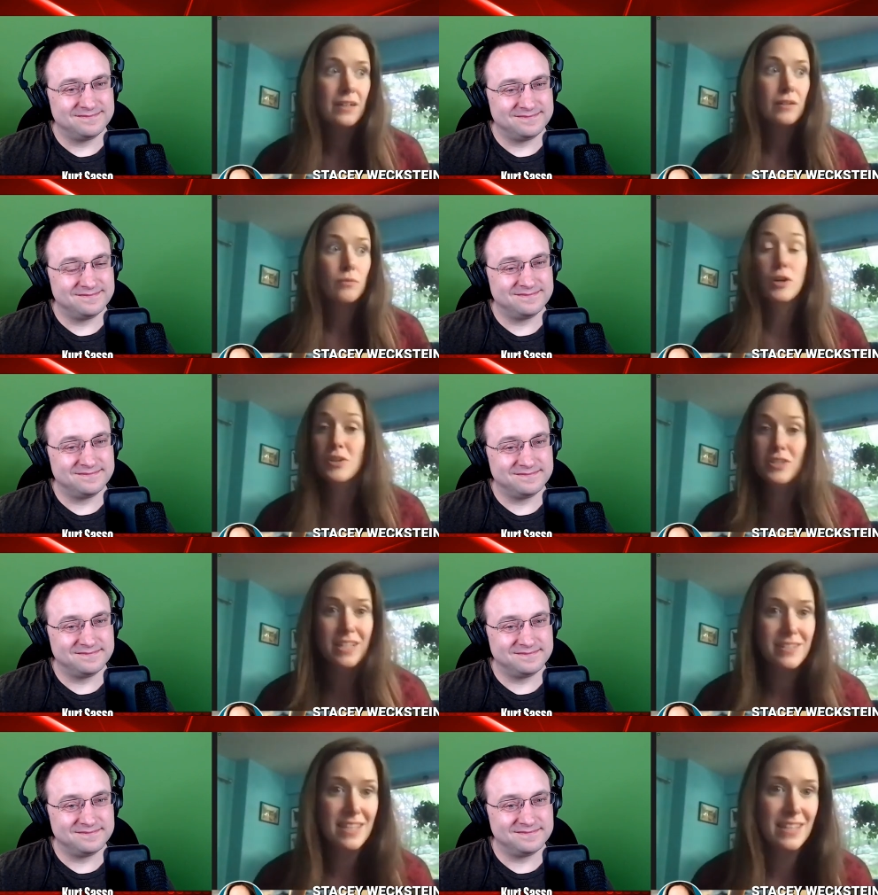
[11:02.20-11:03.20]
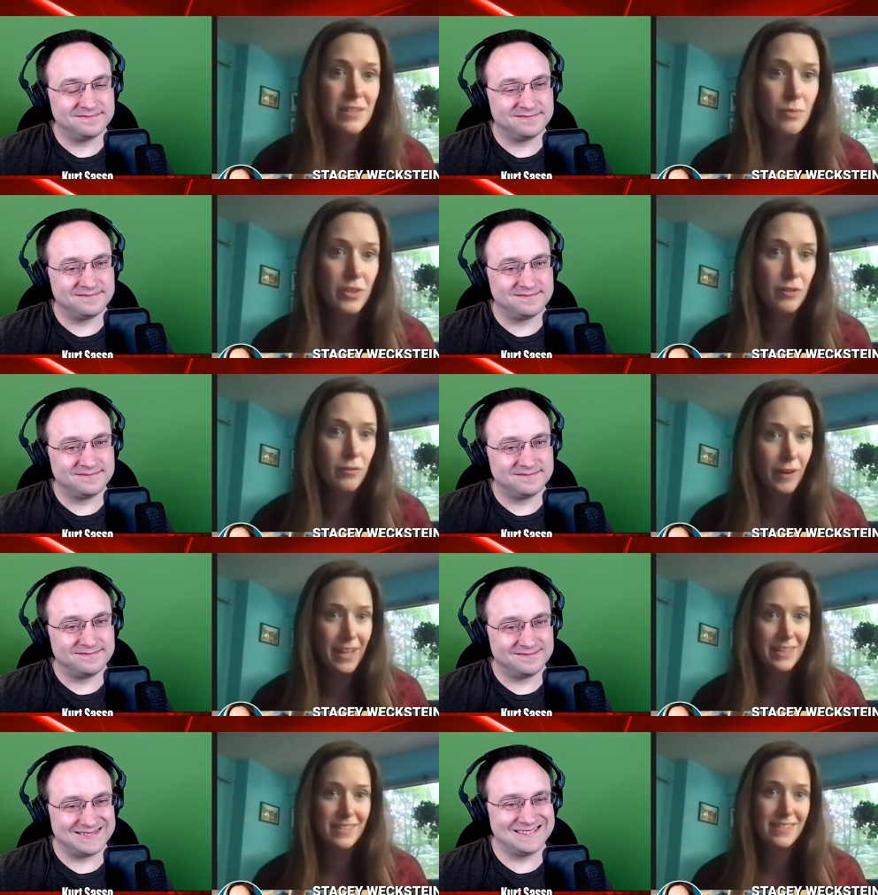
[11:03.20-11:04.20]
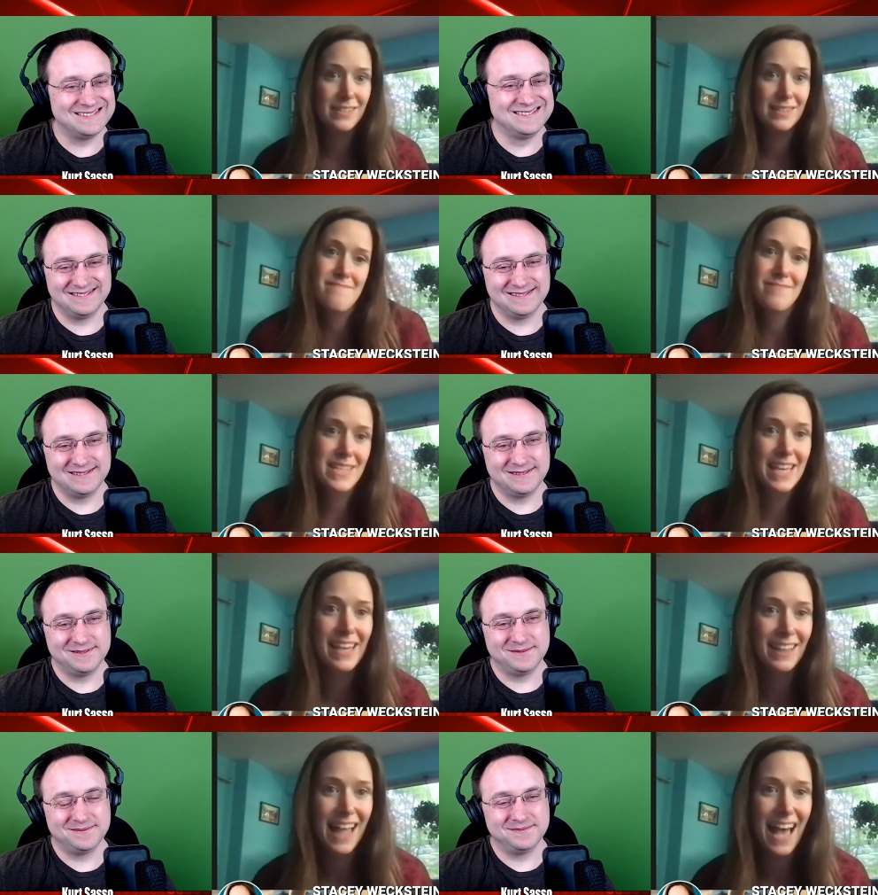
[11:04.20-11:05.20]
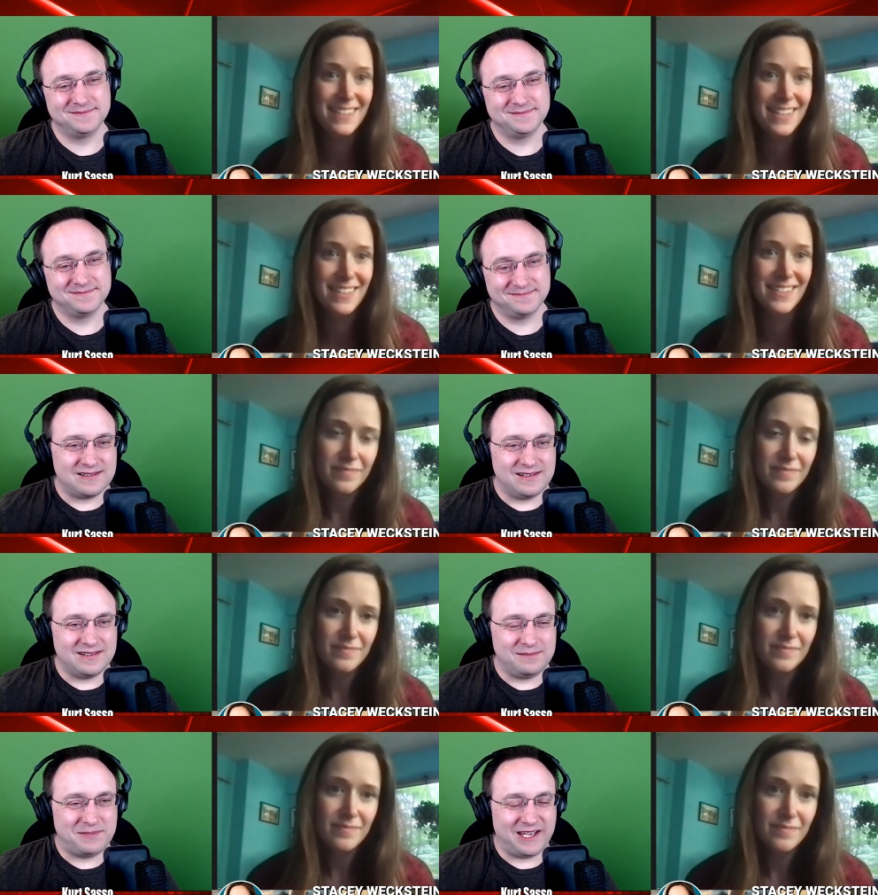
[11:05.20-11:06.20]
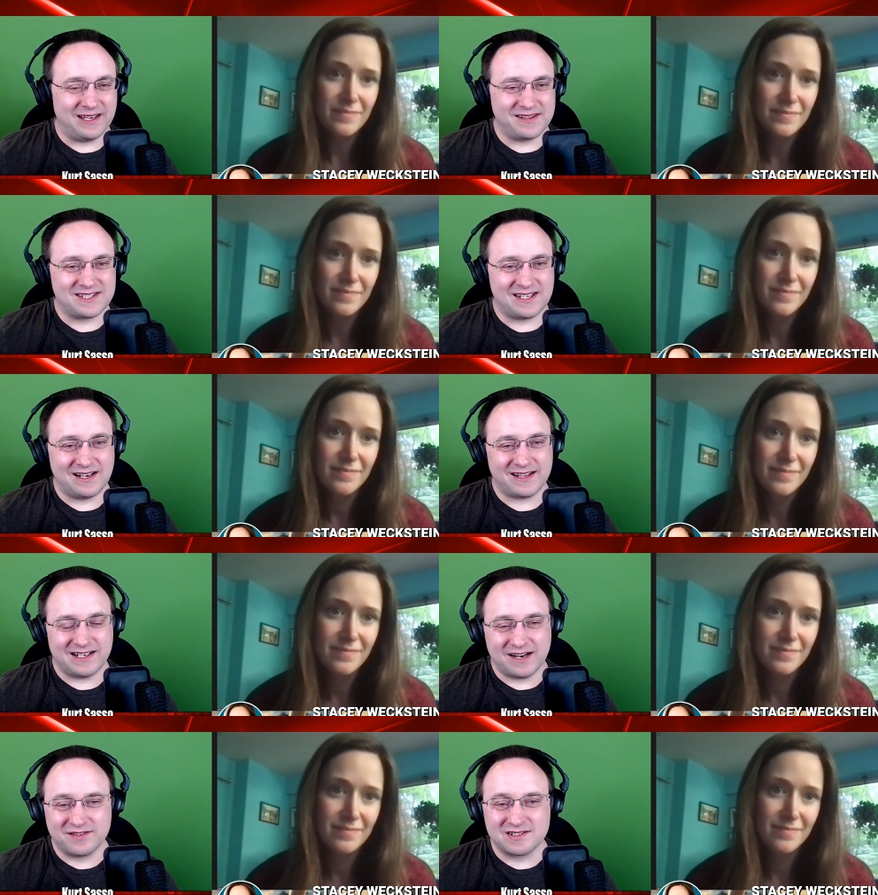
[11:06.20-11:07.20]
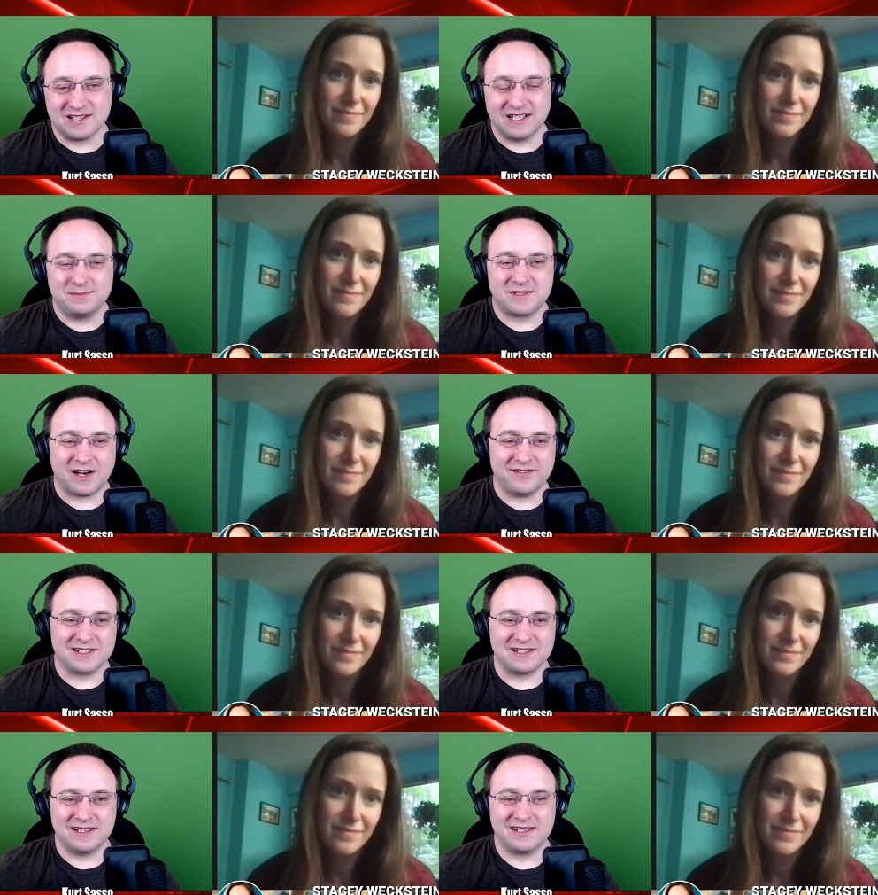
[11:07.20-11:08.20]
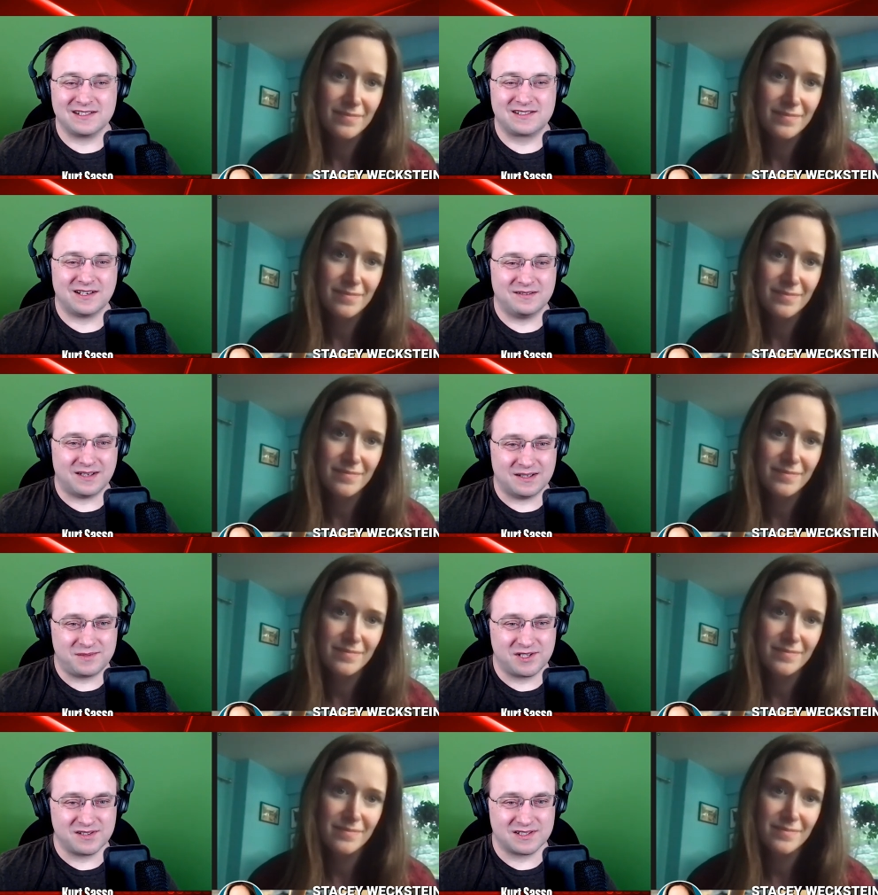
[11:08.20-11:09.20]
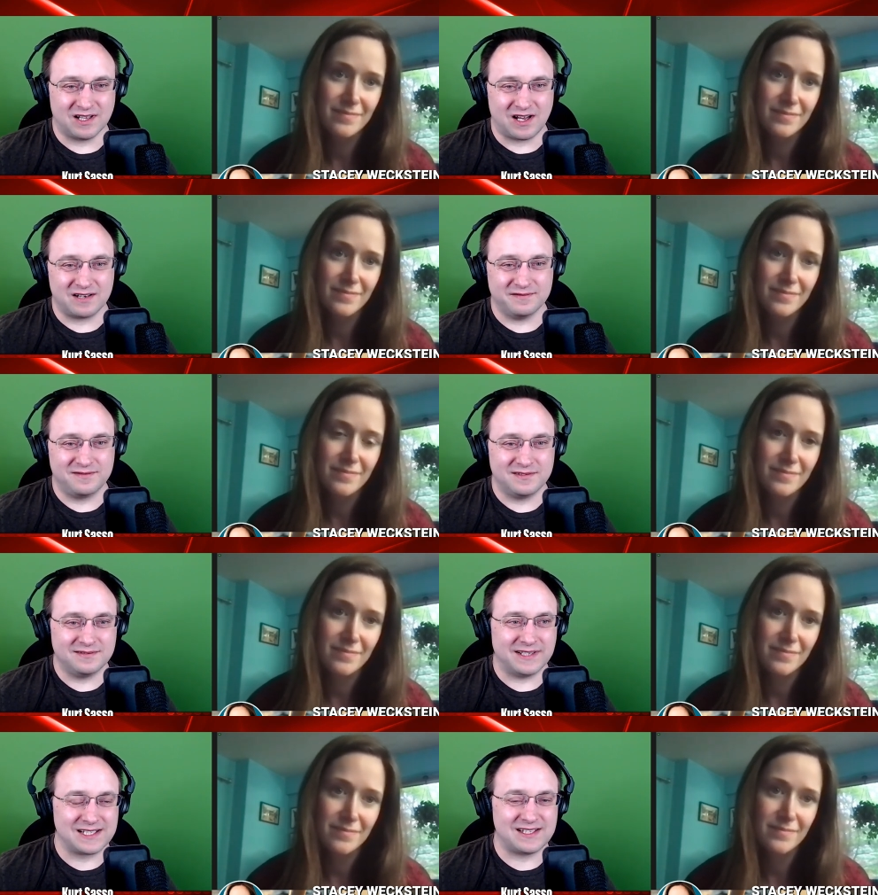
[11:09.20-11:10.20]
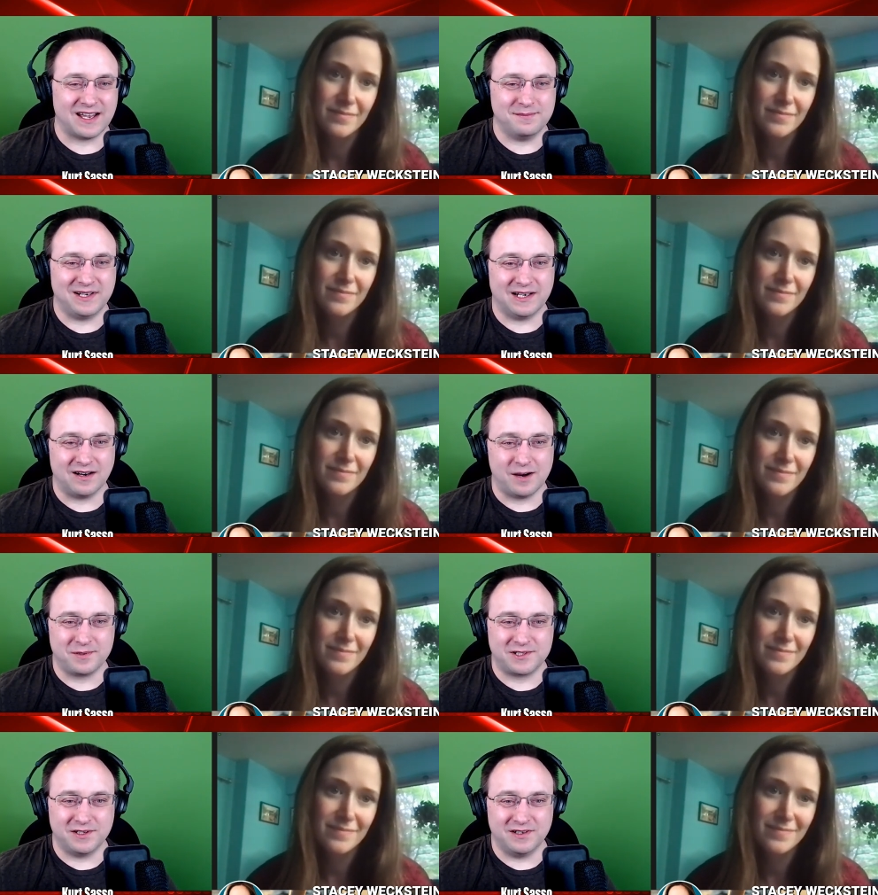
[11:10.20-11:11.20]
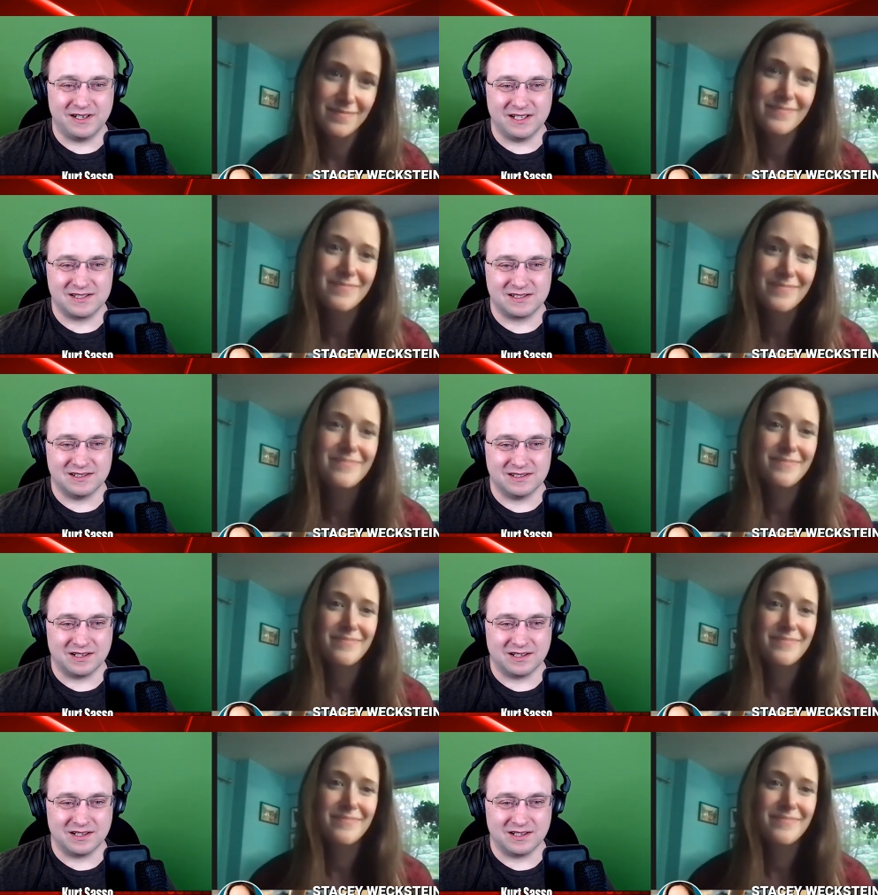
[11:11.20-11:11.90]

Speaker 1: rehearsing scenes with your friends, taking classes.
Speaker 2: Being in the city that never sleeps, obviously, there's, a, I'm sure there's a lot of excitement and opportunities uh,